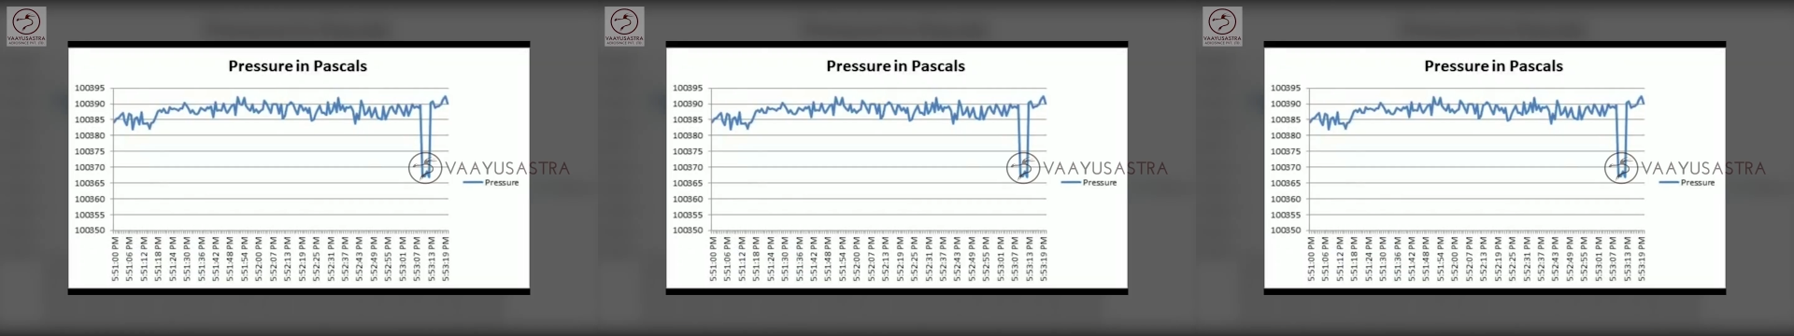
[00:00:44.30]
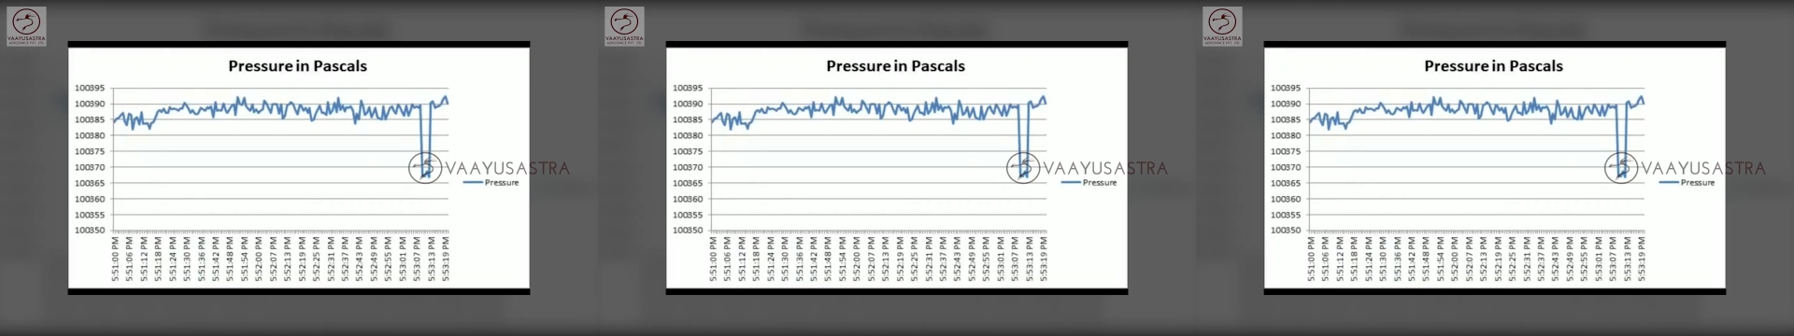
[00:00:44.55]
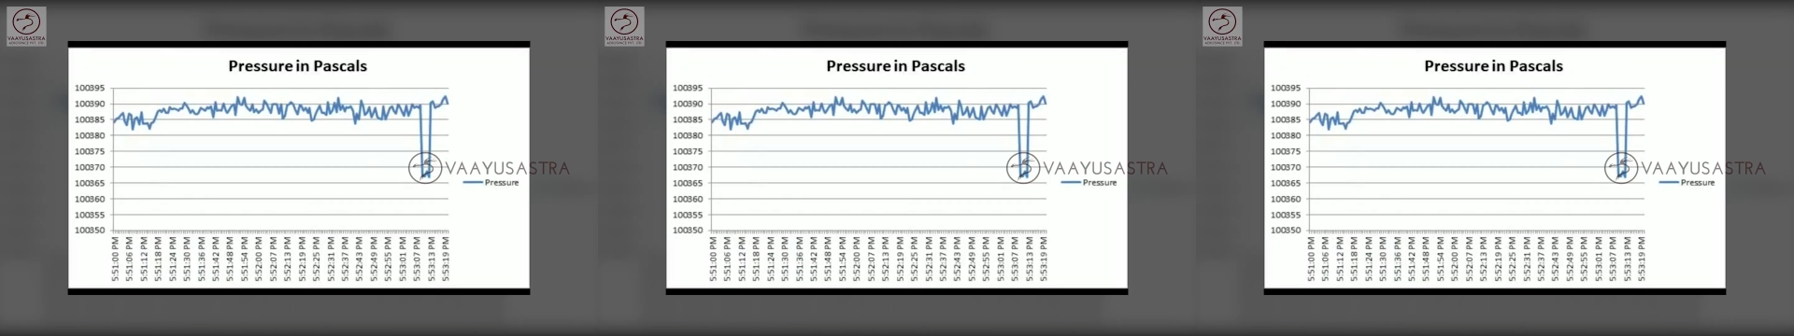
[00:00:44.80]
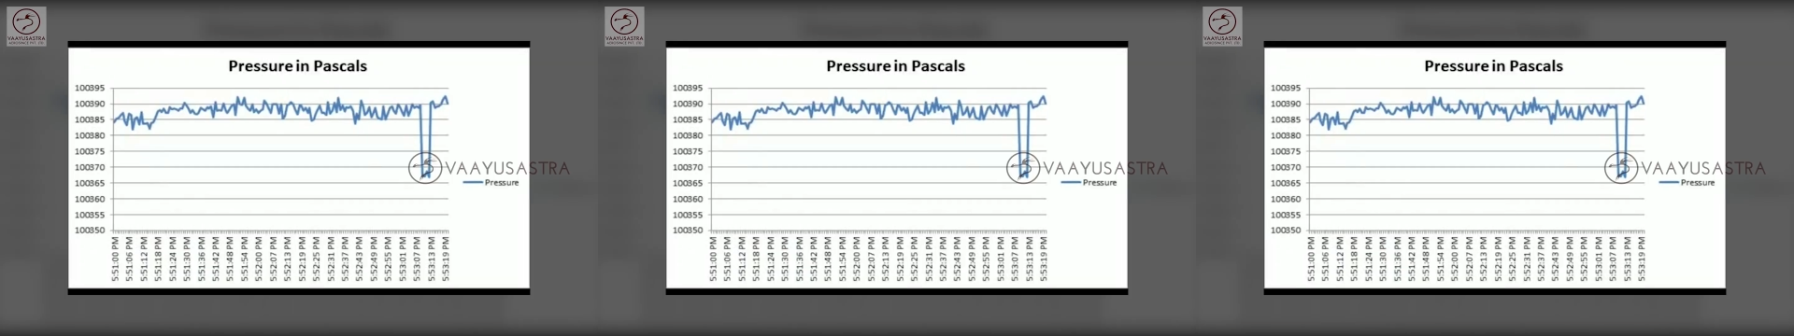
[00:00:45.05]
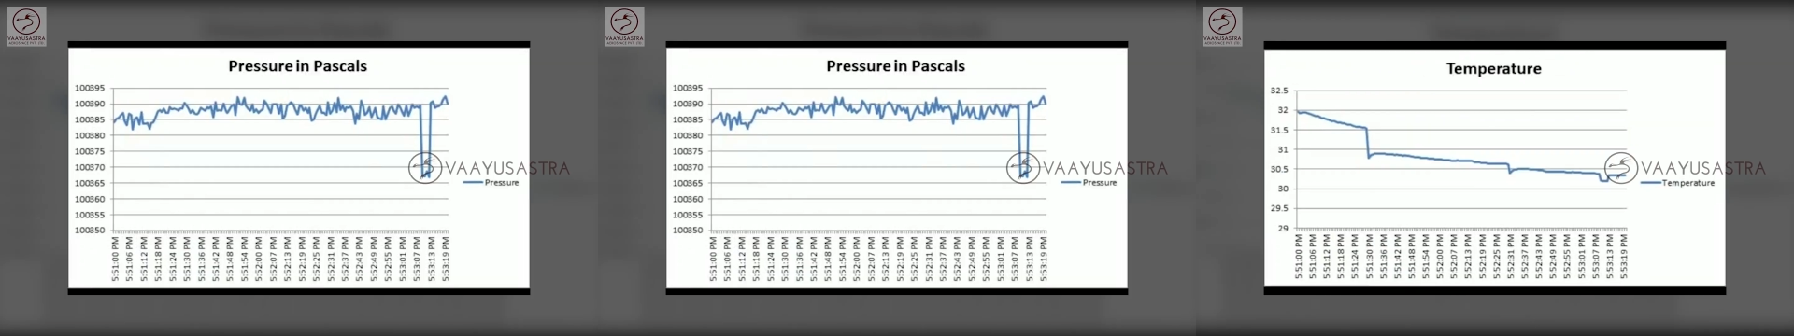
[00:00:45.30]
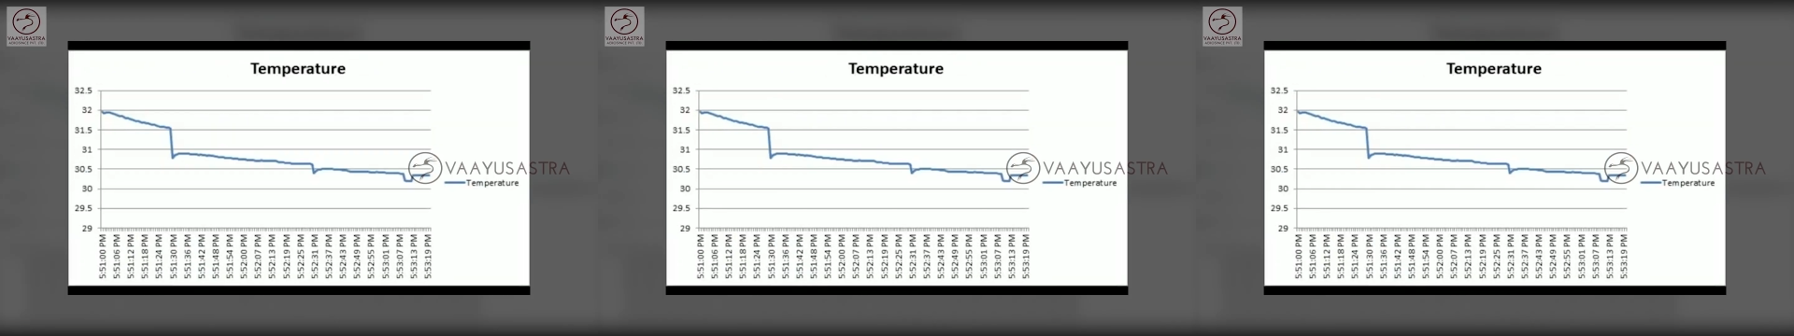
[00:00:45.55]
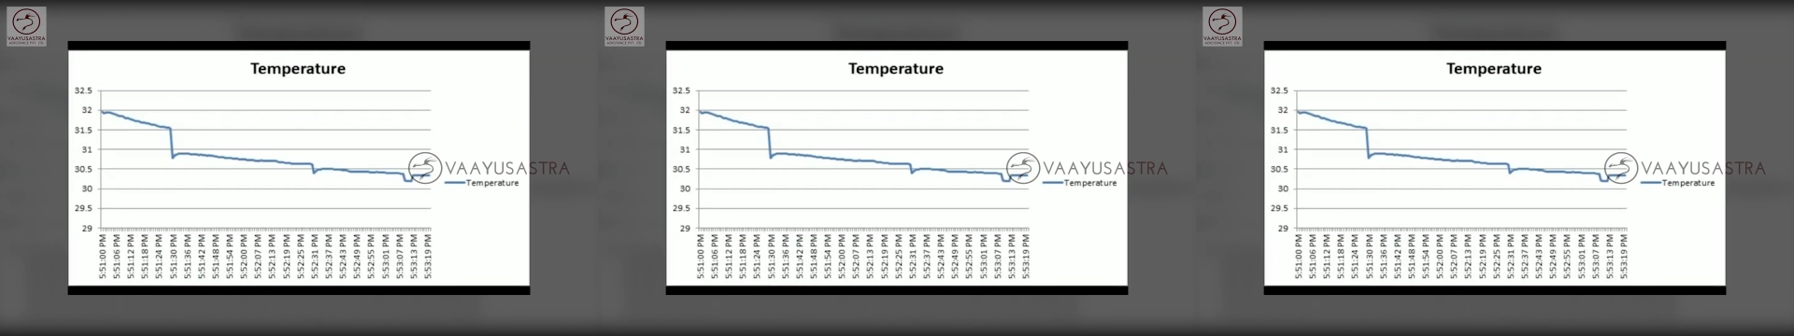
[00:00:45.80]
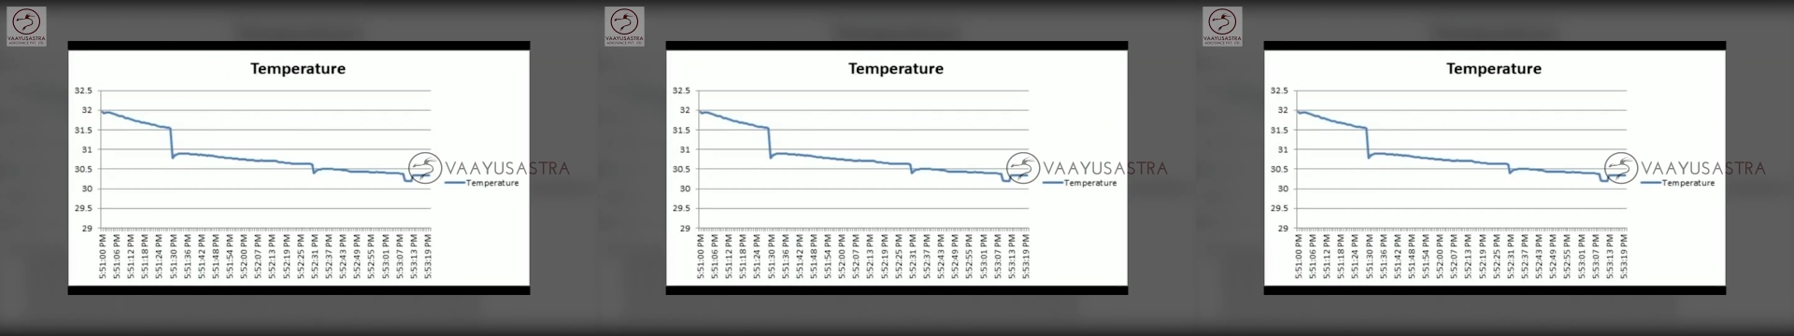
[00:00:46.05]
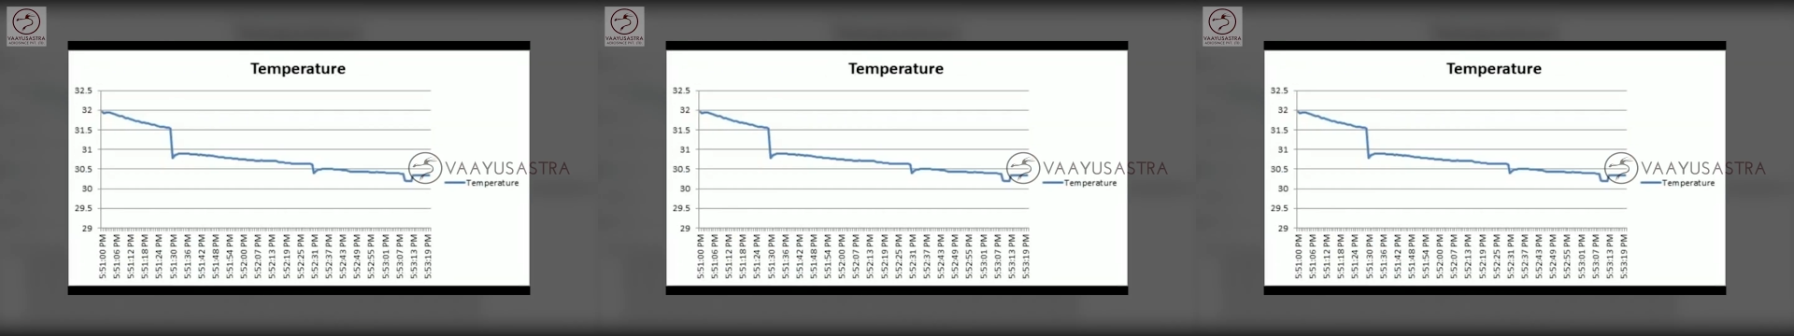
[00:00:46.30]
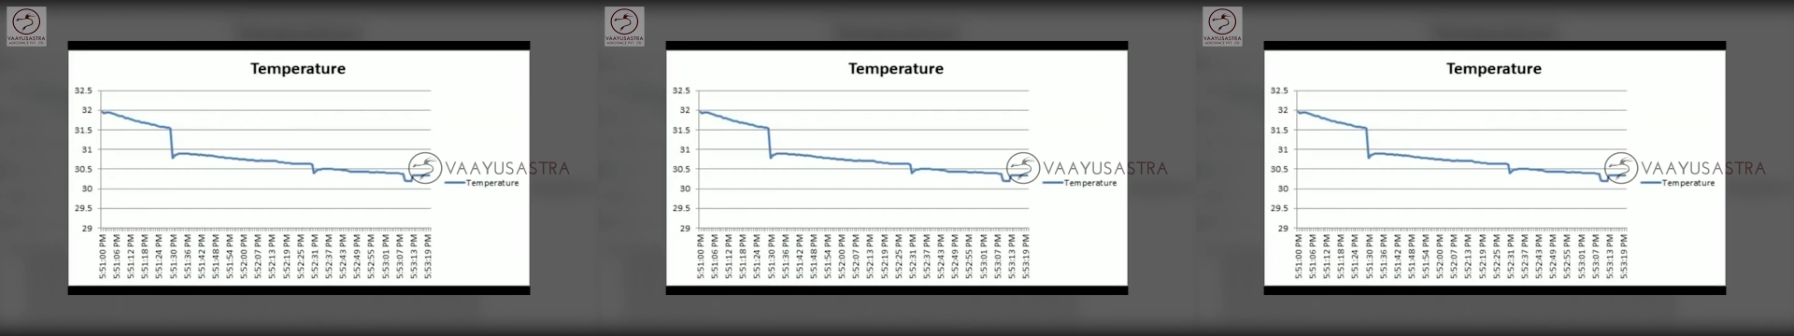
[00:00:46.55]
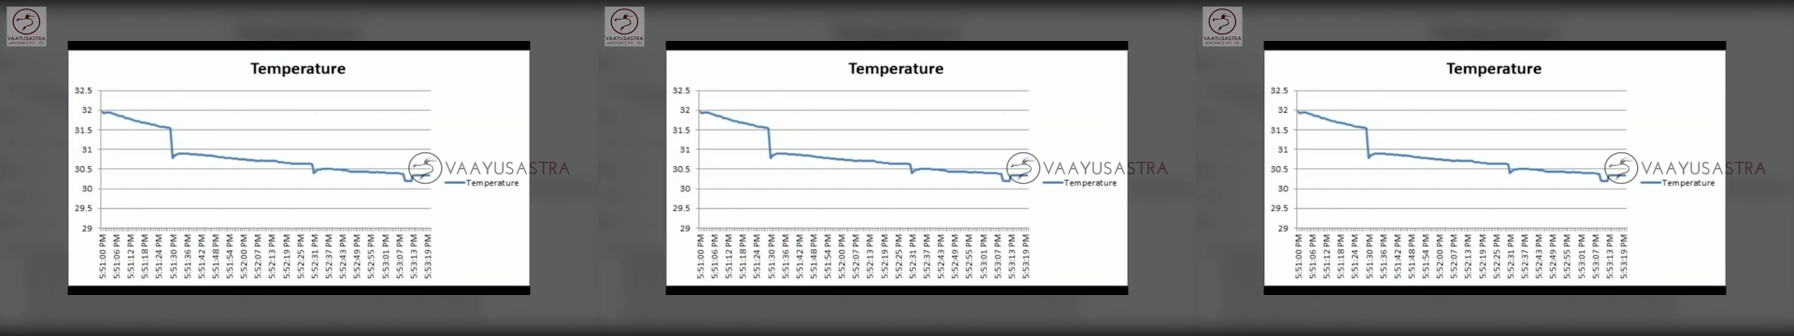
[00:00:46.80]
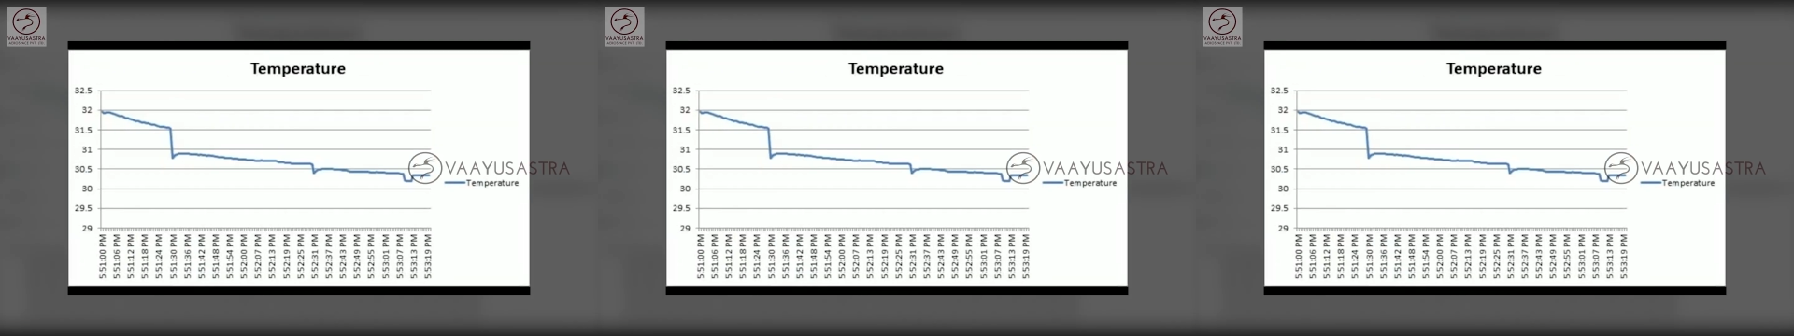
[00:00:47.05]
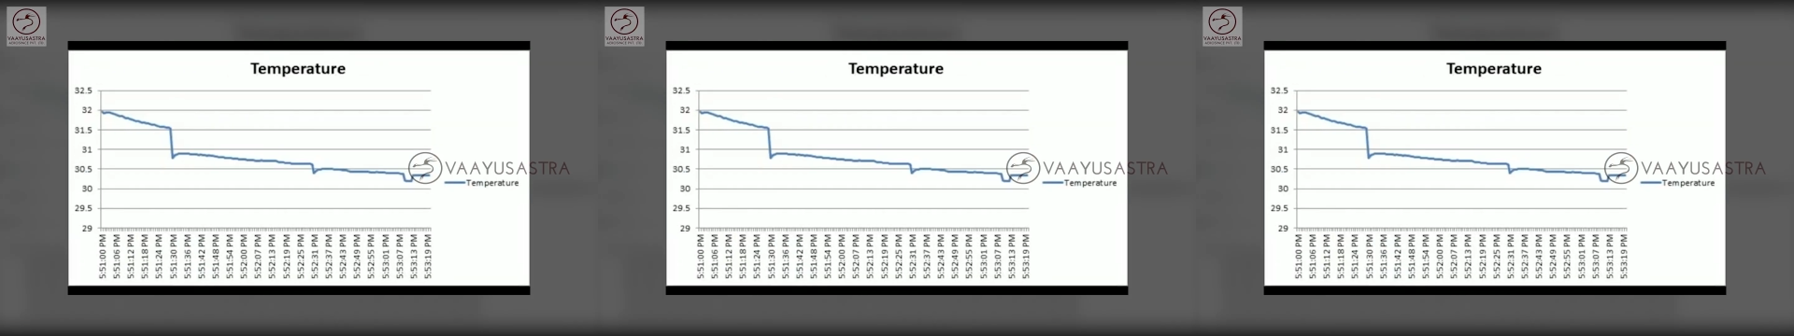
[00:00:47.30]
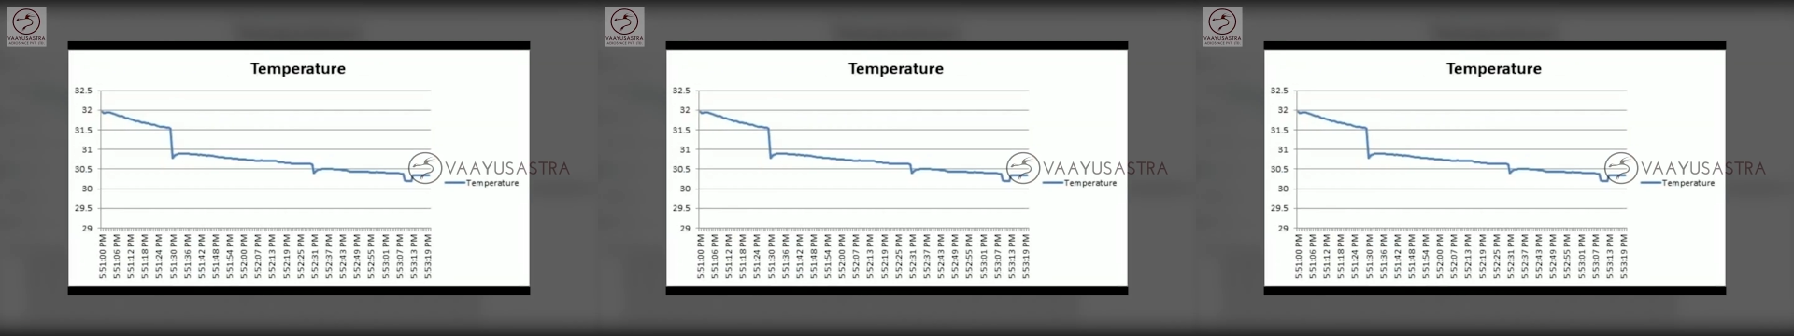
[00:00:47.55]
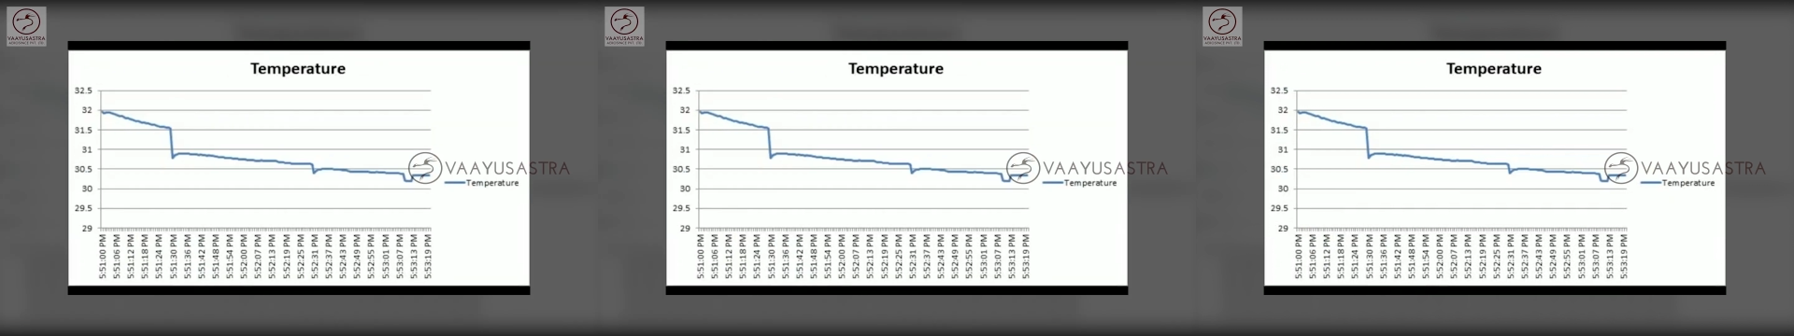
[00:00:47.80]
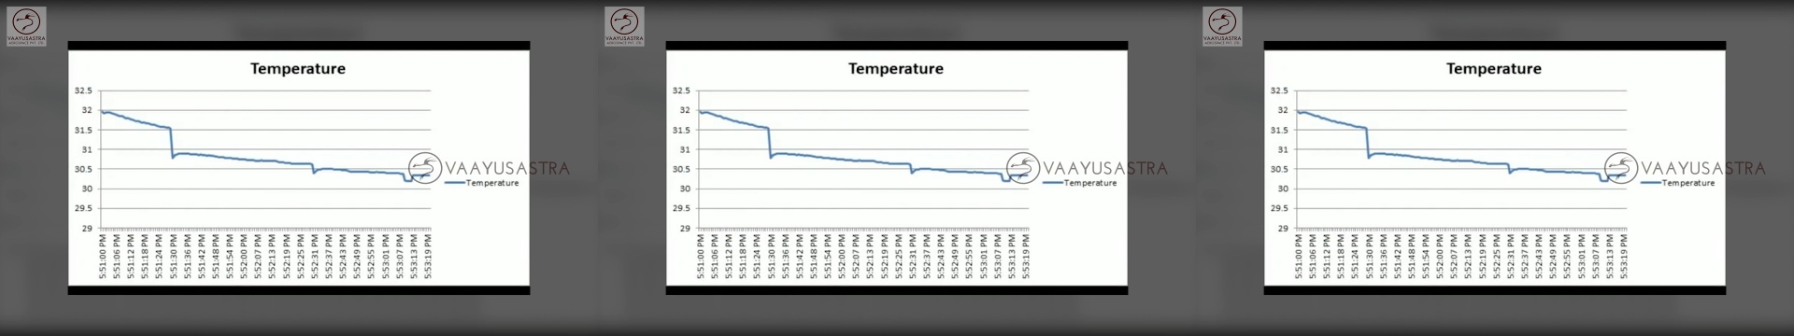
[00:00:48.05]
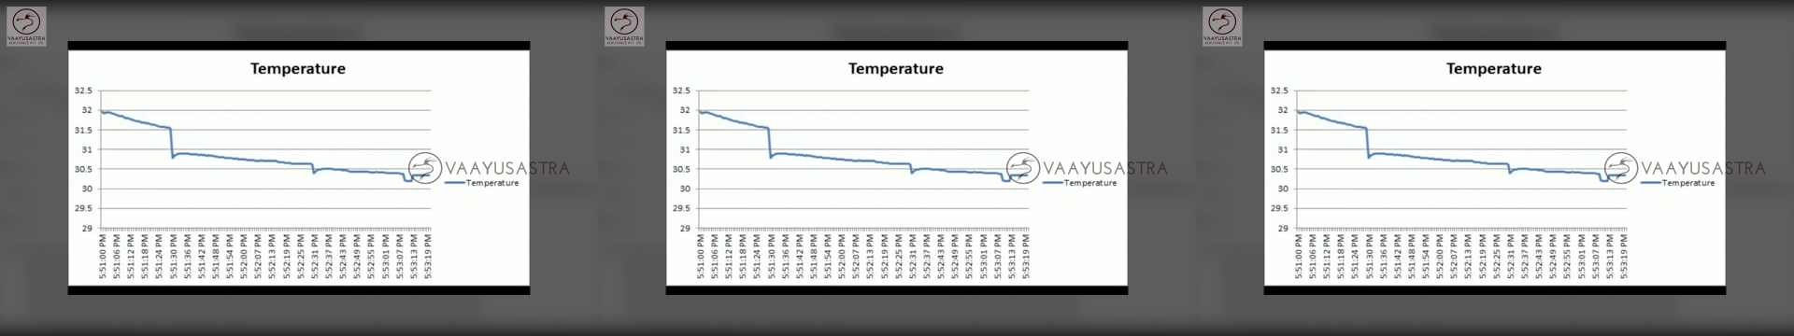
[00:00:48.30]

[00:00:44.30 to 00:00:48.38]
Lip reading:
Nobody's mouth can be seen.